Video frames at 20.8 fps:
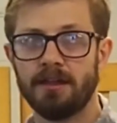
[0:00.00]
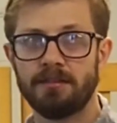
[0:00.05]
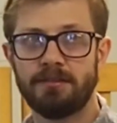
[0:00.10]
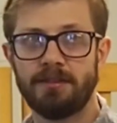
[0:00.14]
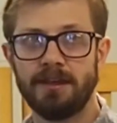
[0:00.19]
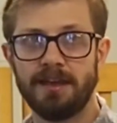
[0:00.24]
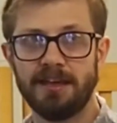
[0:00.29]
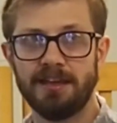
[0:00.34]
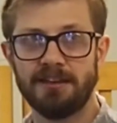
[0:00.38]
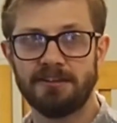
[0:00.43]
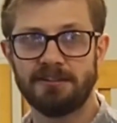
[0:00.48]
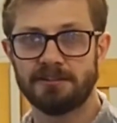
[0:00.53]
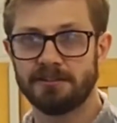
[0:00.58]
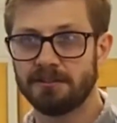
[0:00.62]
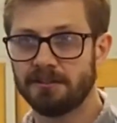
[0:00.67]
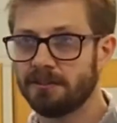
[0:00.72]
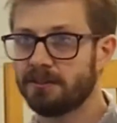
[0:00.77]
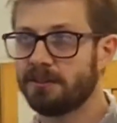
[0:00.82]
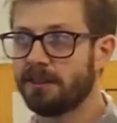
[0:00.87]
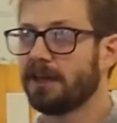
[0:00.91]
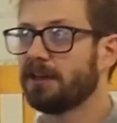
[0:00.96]
These
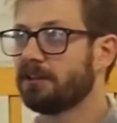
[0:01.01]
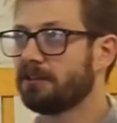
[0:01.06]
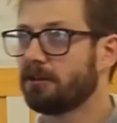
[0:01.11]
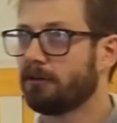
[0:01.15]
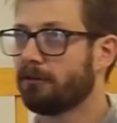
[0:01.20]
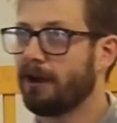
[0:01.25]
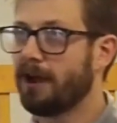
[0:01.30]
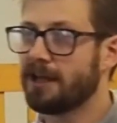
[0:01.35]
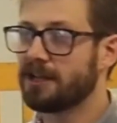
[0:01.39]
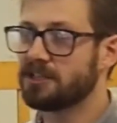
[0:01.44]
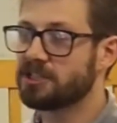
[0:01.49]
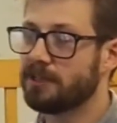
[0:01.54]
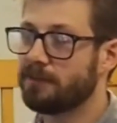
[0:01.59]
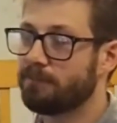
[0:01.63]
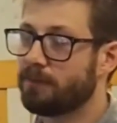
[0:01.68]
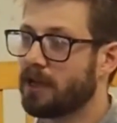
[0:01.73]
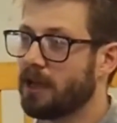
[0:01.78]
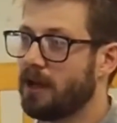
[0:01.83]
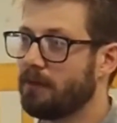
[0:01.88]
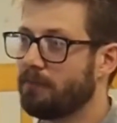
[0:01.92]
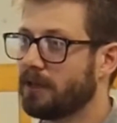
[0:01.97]
things are actually
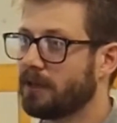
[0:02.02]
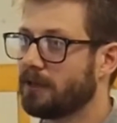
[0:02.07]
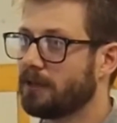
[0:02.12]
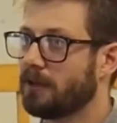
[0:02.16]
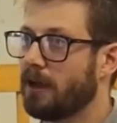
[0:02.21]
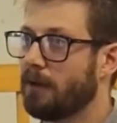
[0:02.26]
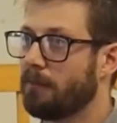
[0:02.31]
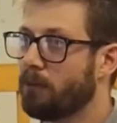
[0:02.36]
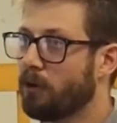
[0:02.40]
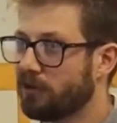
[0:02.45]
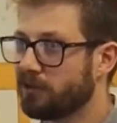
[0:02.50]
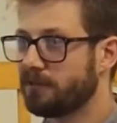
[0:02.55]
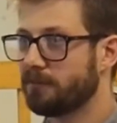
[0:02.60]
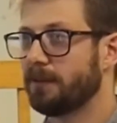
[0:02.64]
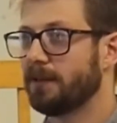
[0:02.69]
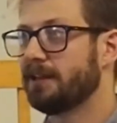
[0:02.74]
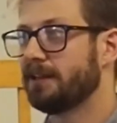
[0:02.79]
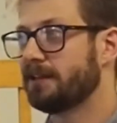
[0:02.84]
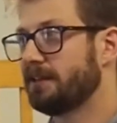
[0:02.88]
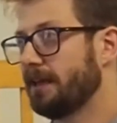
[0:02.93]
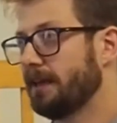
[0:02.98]
becoming a
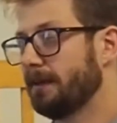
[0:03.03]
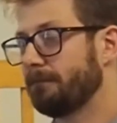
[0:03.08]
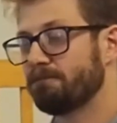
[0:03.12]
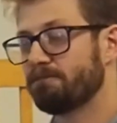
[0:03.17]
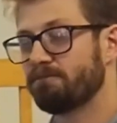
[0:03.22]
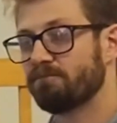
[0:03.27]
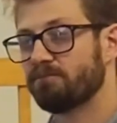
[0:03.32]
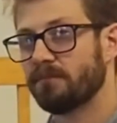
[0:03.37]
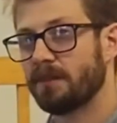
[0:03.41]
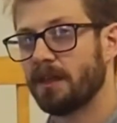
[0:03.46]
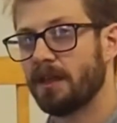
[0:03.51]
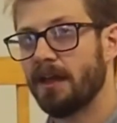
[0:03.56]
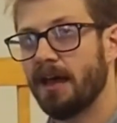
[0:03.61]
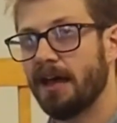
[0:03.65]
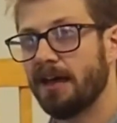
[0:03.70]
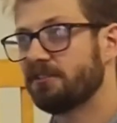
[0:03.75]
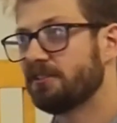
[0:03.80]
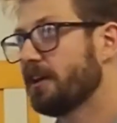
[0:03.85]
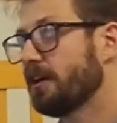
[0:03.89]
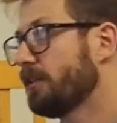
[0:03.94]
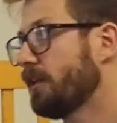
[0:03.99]
possibility.
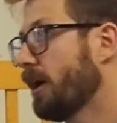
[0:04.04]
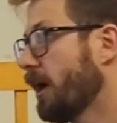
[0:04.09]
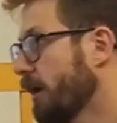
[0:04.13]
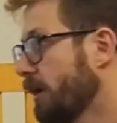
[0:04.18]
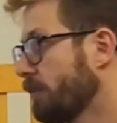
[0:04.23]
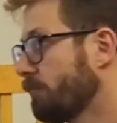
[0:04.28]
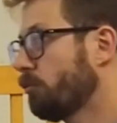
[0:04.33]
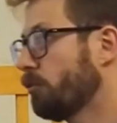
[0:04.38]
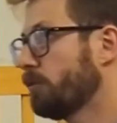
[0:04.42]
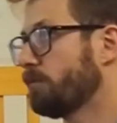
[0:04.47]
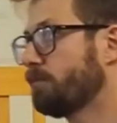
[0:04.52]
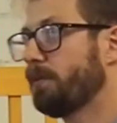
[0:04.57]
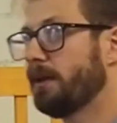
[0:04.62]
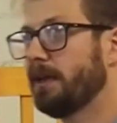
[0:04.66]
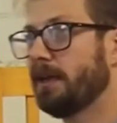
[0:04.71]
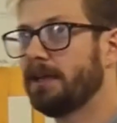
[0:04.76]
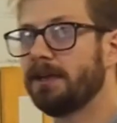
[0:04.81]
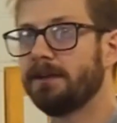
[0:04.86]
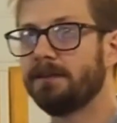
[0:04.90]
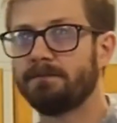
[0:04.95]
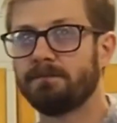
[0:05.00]
And so the hope would
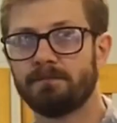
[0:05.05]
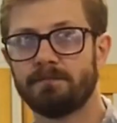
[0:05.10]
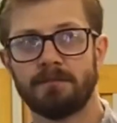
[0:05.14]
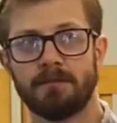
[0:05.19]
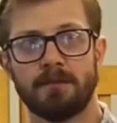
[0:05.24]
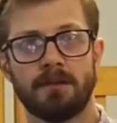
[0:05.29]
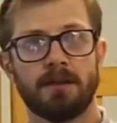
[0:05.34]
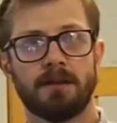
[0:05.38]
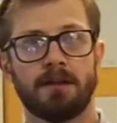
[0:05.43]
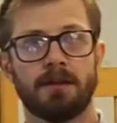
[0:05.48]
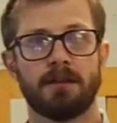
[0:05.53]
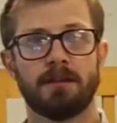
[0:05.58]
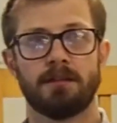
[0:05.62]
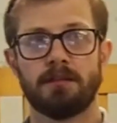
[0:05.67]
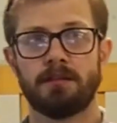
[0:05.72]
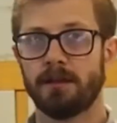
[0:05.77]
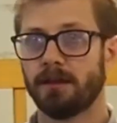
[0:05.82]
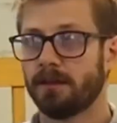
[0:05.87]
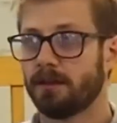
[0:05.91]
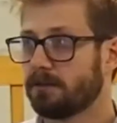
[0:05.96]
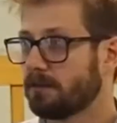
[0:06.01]
be
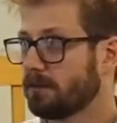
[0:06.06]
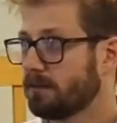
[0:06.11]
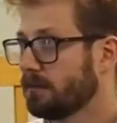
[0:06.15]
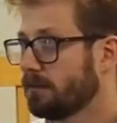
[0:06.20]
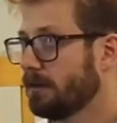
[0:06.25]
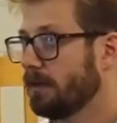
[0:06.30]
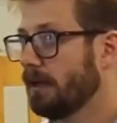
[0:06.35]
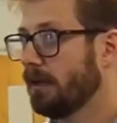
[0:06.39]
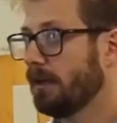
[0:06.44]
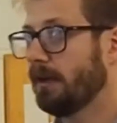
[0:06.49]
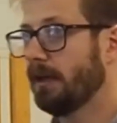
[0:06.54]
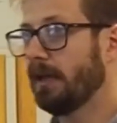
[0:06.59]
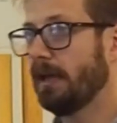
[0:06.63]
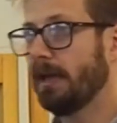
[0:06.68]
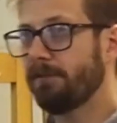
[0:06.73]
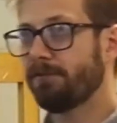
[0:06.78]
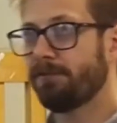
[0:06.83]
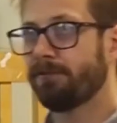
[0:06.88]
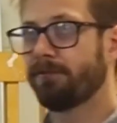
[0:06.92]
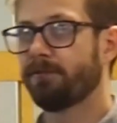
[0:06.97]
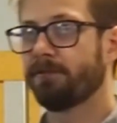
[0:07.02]
that
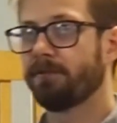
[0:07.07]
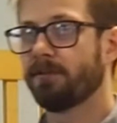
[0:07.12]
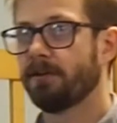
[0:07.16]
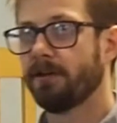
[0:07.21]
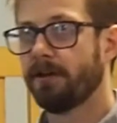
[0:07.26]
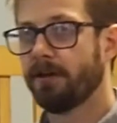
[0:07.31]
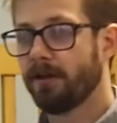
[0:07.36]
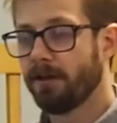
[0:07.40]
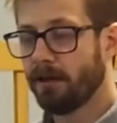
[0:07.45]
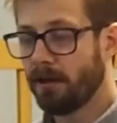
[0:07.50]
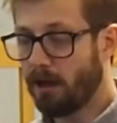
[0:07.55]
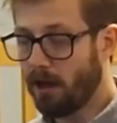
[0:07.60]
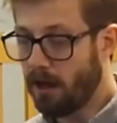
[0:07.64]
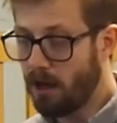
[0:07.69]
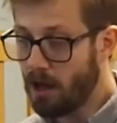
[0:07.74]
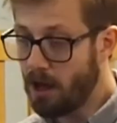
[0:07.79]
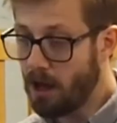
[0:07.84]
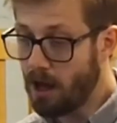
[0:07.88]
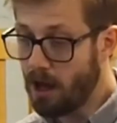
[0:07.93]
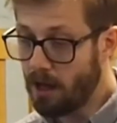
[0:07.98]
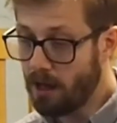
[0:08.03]
if
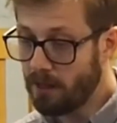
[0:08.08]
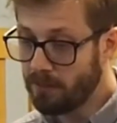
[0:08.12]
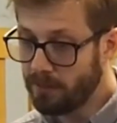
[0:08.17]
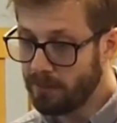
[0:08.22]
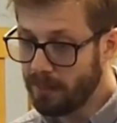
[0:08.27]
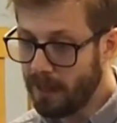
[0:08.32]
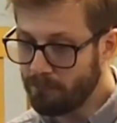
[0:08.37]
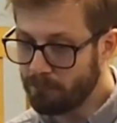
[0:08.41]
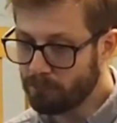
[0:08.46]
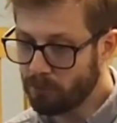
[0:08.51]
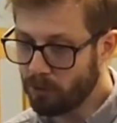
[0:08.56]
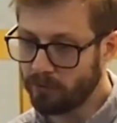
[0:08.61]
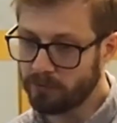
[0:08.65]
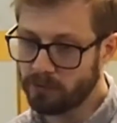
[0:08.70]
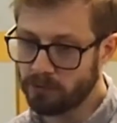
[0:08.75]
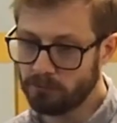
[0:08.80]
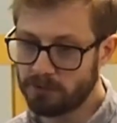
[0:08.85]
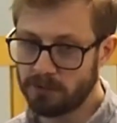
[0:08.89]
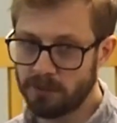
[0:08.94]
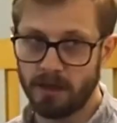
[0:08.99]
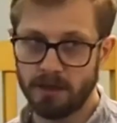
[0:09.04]

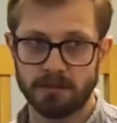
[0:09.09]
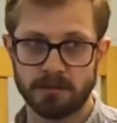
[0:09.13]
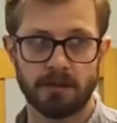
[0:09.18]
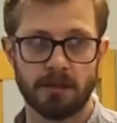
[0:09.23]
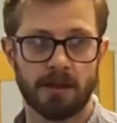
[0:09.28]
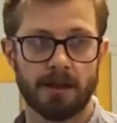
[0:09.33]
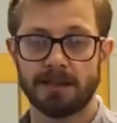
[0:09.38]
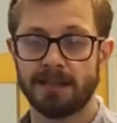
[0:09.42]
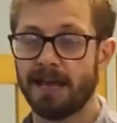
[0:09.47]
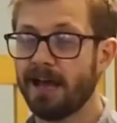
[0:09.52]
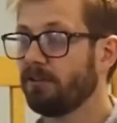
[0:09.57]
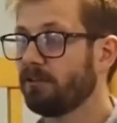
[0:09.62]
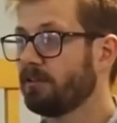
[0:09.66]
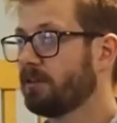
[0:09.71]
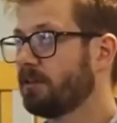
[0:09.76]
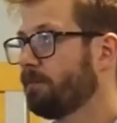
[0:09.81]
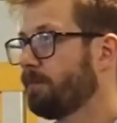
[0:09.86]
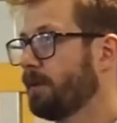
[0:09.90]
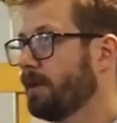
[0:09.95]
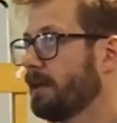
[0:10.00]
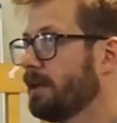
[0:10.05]
Ambroxyl does turn out
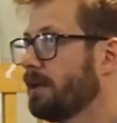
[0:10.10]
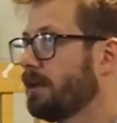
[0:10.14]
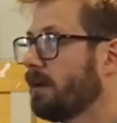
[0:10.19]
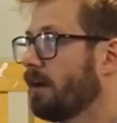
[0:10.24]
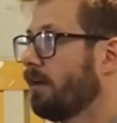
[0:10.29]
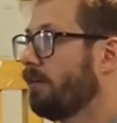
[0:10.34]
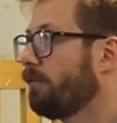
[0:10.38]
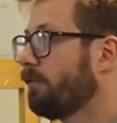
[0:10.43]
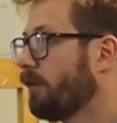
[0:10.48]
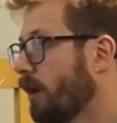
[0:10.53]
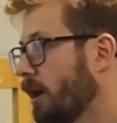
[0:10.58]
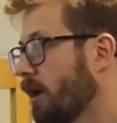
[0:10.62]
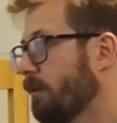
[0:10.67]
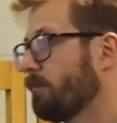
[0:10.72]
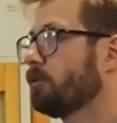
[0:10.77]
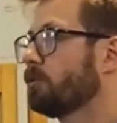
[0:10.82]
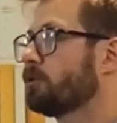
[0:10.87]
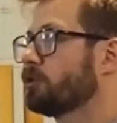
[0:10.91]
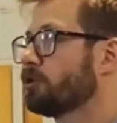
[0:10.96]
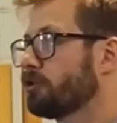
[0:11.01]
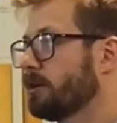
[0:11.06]
to be a
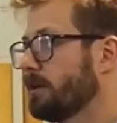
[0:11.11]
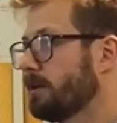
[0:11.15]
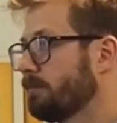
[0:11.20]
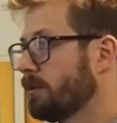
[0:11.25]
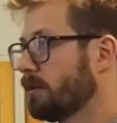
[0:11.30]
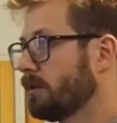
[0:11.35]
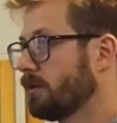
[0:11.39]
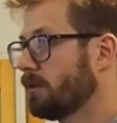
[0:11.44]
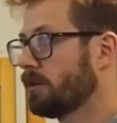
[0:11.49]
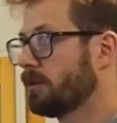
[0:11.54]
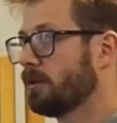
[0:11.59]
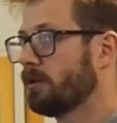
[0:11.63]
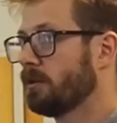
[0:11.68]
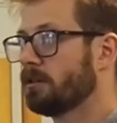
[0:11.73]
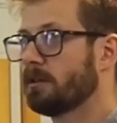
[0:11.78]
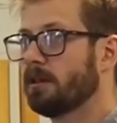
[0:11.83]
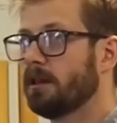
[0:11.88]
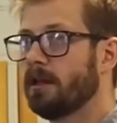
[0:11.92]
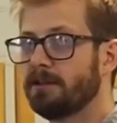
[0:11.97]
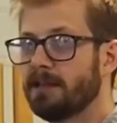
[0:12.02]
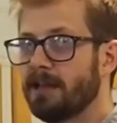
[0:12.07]
viable treatment to
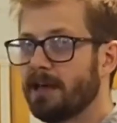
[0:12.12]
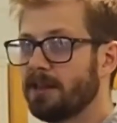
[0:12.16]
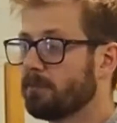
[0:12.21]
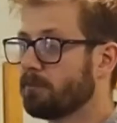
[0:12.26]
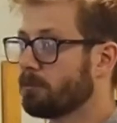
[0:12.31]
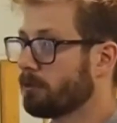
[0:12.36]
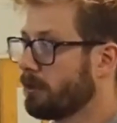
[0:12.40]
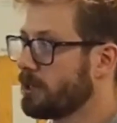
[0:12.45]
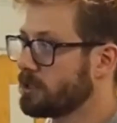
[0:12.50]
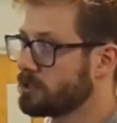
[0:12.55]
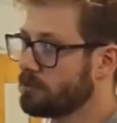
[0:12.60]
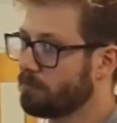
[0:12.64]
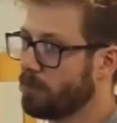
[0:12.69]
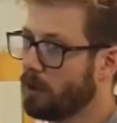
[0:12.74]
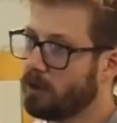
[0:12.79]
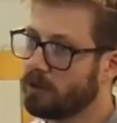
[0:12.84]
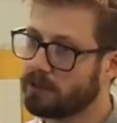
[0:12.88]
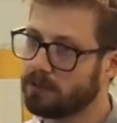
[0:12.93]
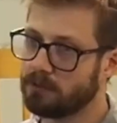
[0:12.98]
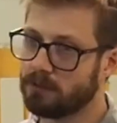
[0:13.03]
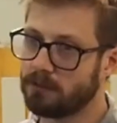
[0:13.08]
slow down the progression of
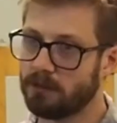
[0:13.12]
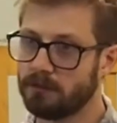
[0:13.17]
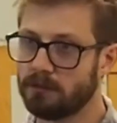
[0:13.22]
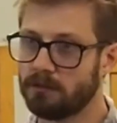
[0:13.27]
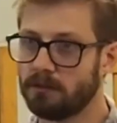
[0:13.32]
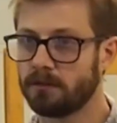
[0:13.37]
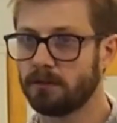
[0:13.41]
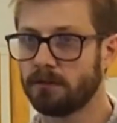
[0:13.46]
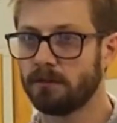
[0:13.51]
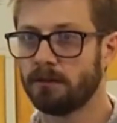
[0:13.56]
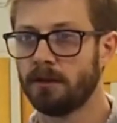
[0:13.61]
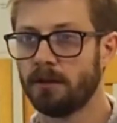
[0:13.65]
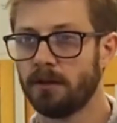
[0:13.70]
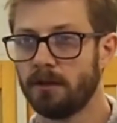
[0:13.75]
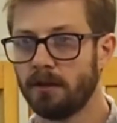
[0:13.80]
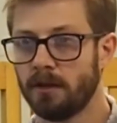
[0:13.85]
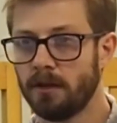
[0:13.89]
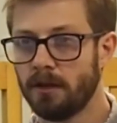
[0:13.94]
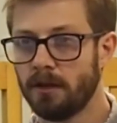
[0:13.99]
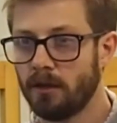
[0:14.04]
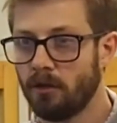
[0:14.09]
Parkinson's,
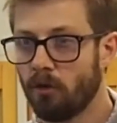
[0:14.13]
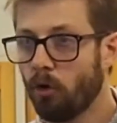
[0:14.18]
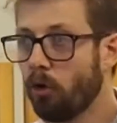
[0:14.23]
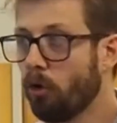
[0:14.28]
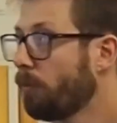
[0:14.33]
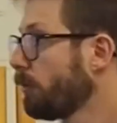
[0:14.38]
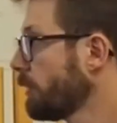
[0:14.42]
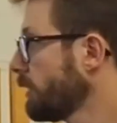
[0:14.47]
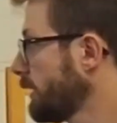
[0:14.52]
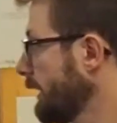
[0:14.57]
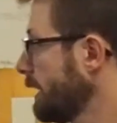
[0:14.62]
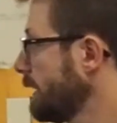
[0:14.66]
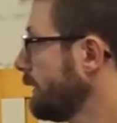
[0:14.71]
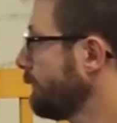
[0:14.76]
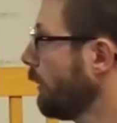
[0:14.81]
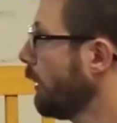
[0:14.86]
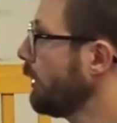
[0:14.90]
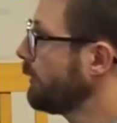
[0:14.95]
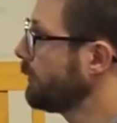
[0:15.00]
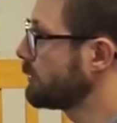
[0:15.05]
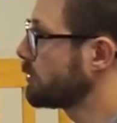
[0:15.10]
or indeed if
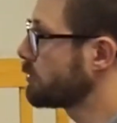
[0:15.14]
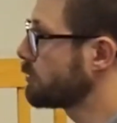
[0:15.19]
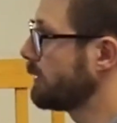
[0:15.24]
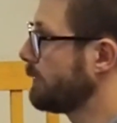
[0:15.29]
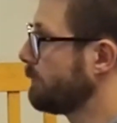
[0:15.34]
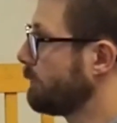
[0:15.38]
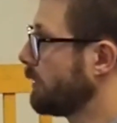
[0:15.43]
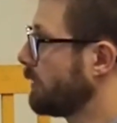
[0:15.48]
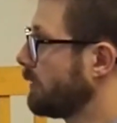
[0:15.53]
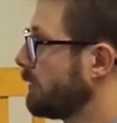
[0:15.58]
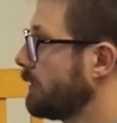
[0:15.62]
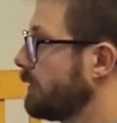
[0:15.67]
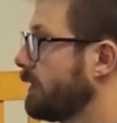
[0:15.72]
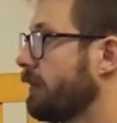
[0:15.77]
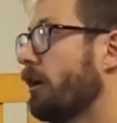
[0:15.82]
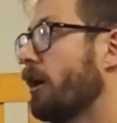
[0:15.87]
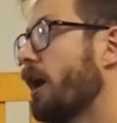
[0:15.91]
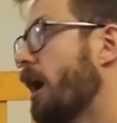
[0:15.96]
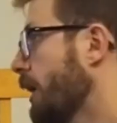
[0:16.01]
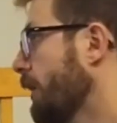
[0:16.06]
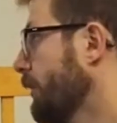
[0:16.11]
other treatments, and
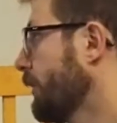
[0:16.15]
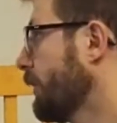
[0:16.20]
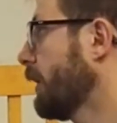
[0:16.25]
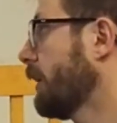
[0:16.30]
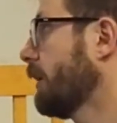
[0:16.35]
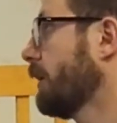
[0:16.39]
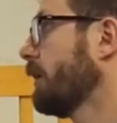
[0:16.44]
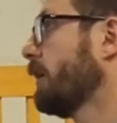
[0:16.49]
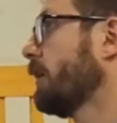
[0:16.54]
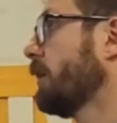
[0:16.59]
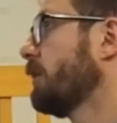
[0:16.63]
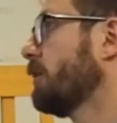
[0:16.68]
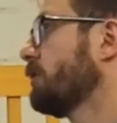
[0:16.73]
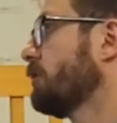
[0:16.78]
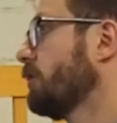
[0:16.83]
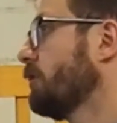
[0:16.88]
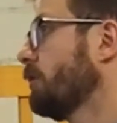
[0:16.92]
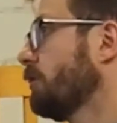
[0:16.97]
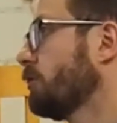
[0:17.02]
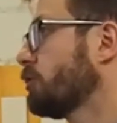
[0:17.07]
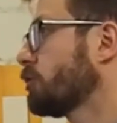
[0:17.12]
there are other
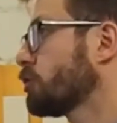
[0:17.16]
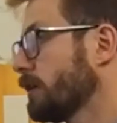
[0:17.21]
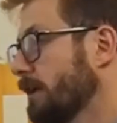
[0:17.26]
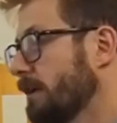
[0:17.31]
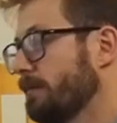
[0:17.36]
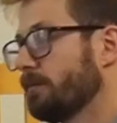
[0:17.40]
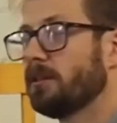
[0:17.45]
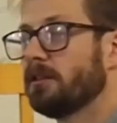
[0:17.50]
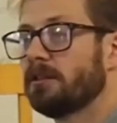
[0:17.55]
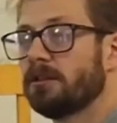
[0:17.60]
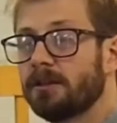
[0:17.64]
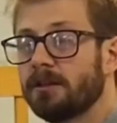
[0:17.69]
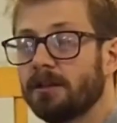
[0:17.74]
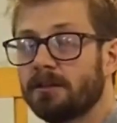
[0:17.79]
treatments that